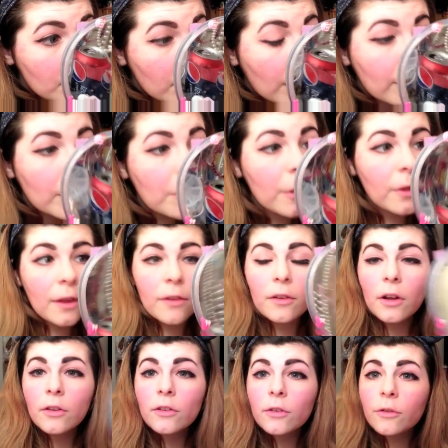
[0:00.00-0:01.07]
Probably put this
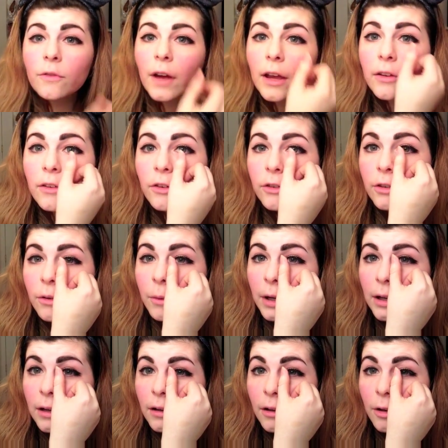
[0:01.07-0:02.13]
on too fast, I should have
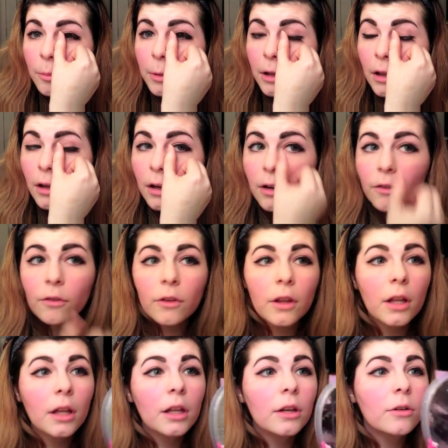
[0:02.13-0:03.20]
waited a little bit longer for
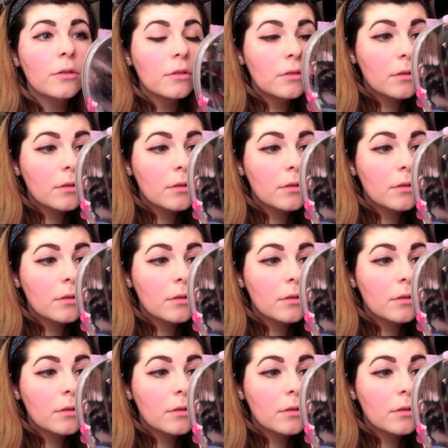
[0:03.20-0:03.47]
the glue.